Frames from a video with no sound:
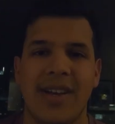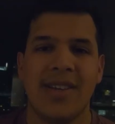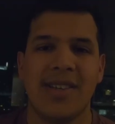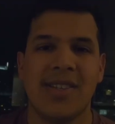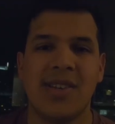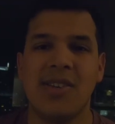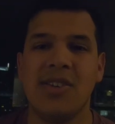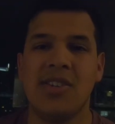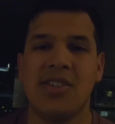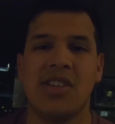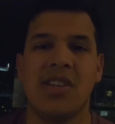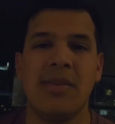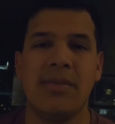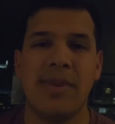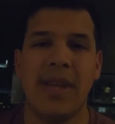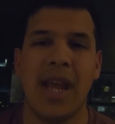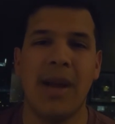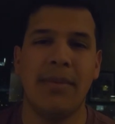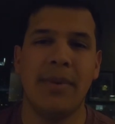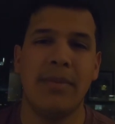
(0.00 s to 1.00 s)
So you should
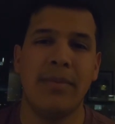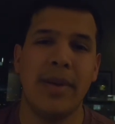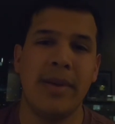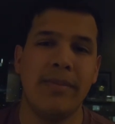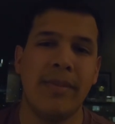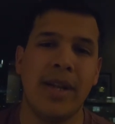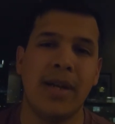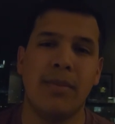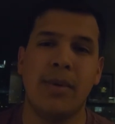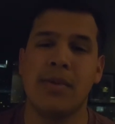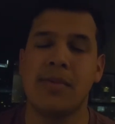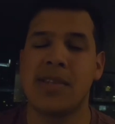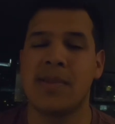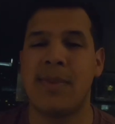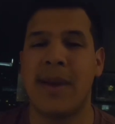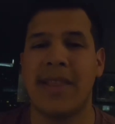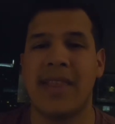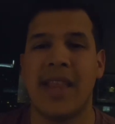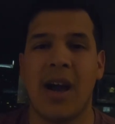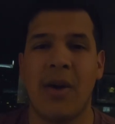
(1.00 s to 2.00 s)
be able to meet minimum
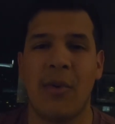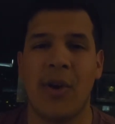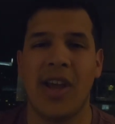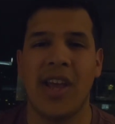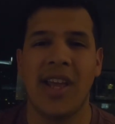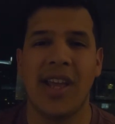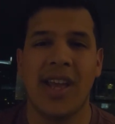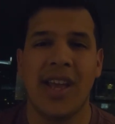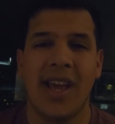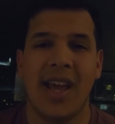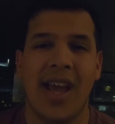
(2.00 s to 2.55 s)
spend that way.